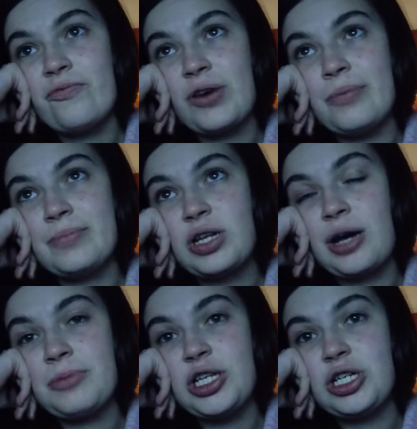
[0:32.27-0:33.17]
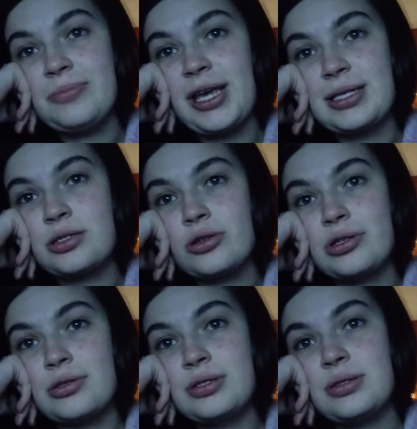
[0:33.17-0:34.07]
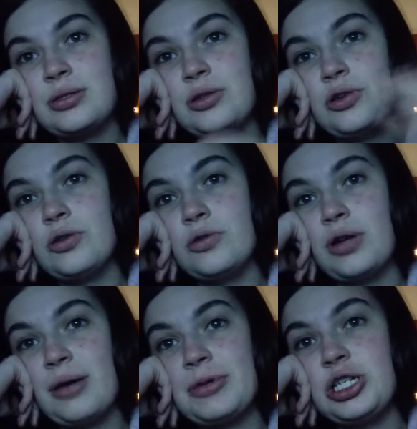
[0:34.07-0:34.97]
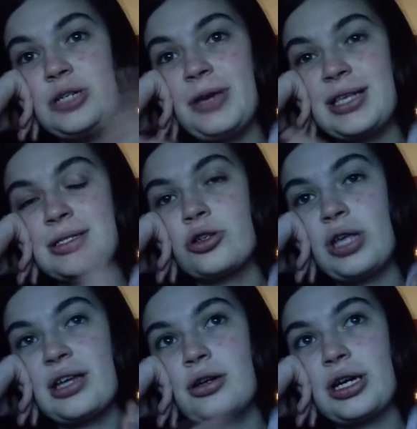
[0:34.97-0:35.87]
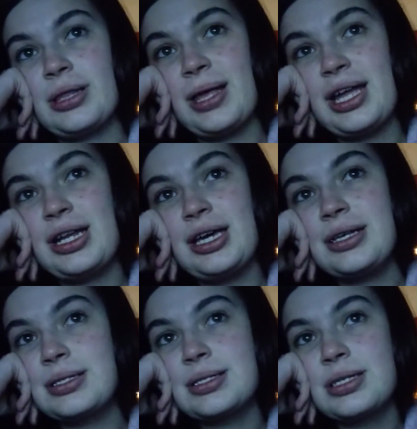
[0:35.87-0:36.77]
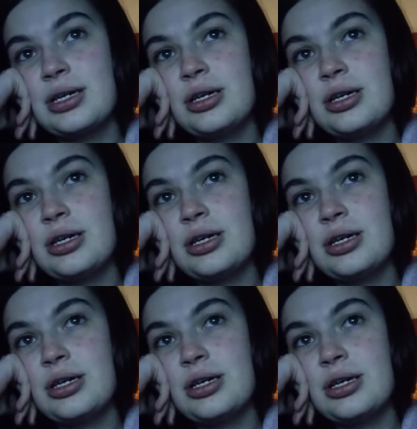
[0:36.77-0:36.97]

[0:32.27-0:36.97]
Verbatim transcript: from Not PG Pacing Girl to Not PG Pacing Girl at Dog Atlantis.